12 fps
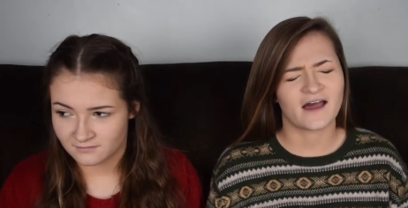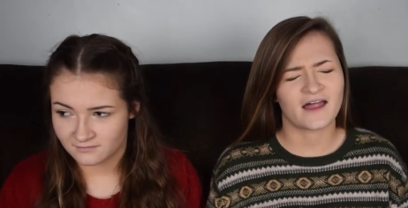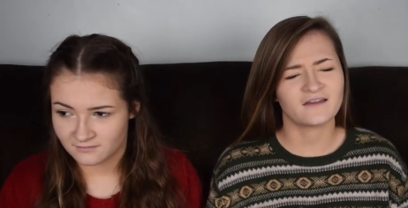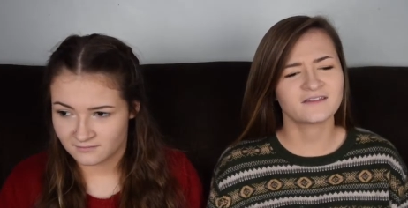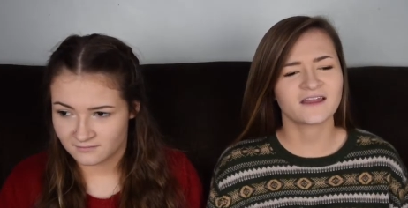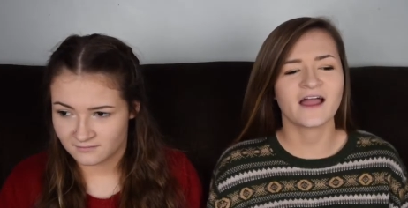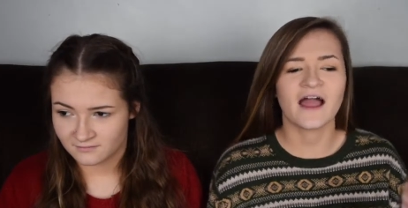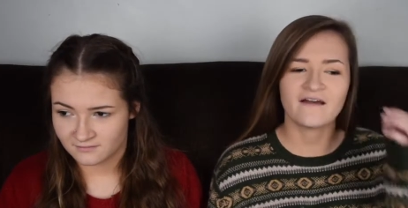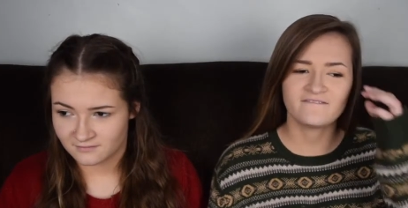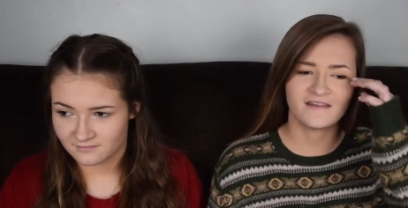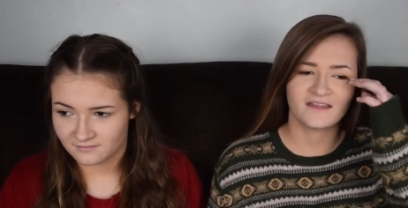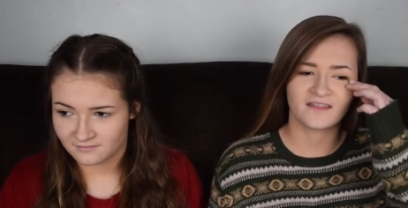Speaker 1: I don't think I
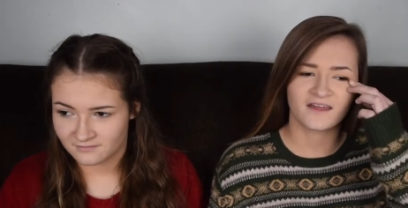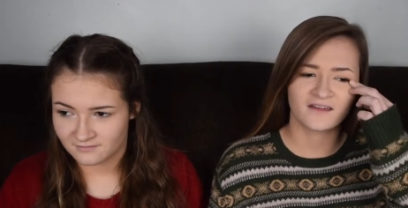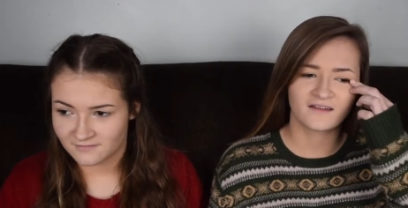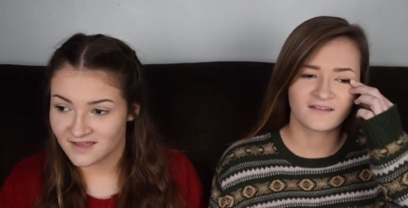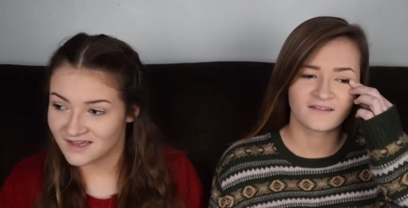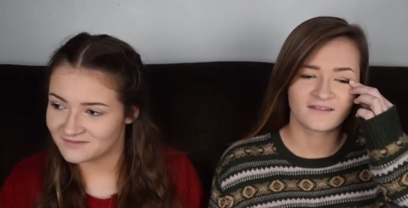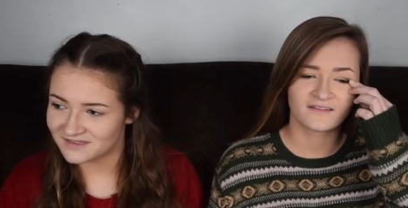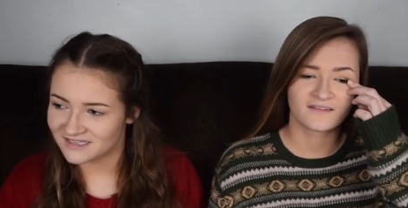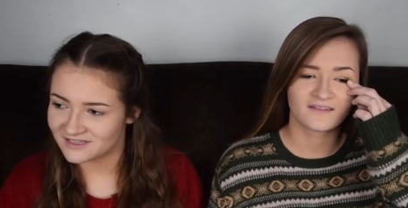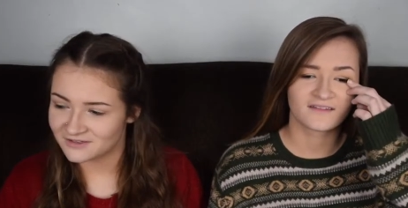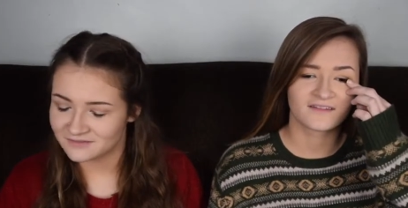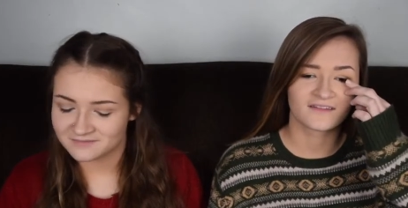have anything
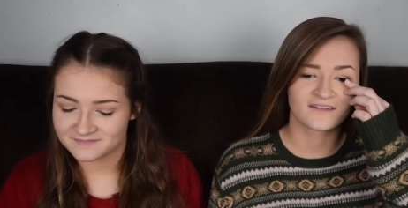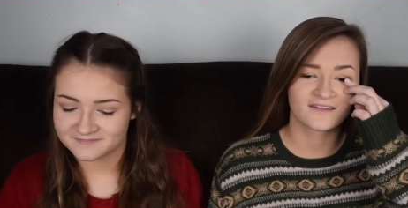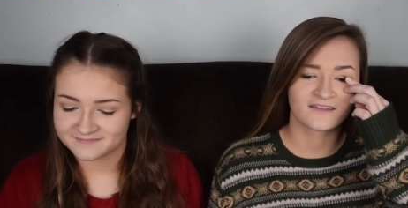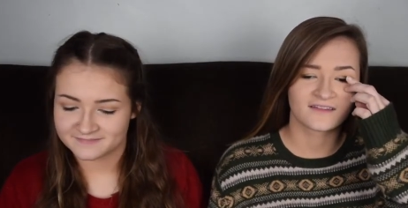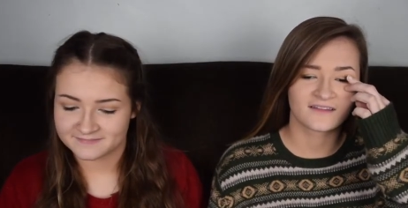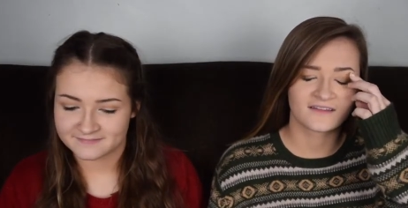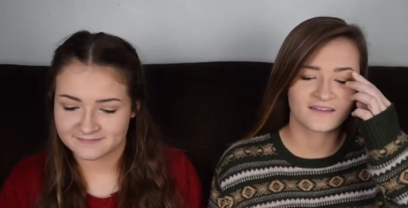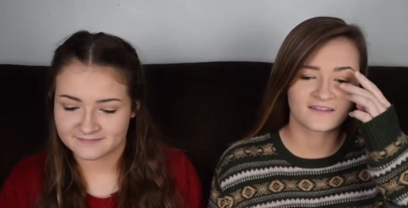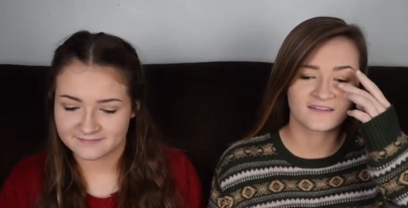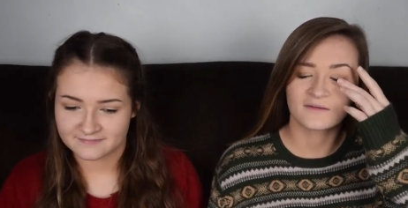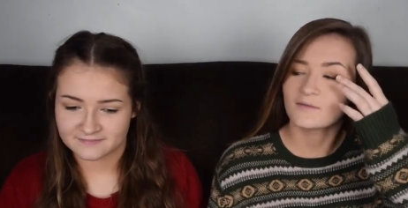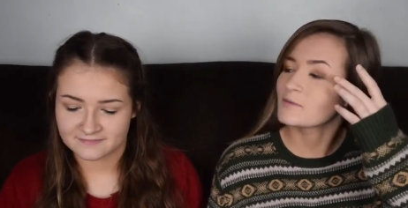either.
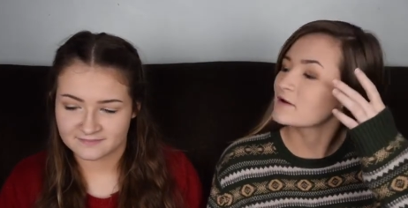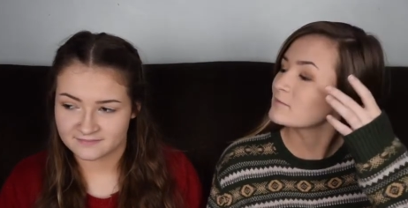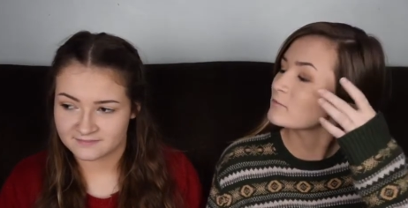So I'm a pretty